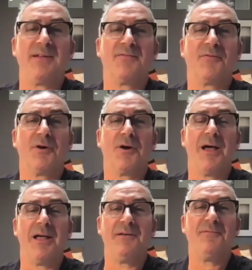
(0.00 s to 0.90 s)
for
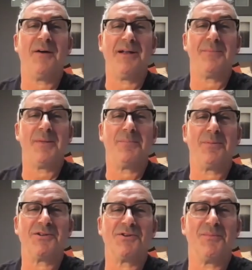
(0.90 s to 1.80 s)
inviting me.
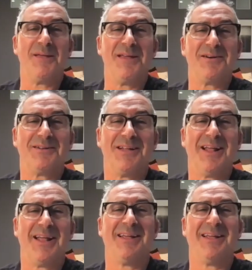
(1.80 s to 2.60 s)
Pleasure to be here today.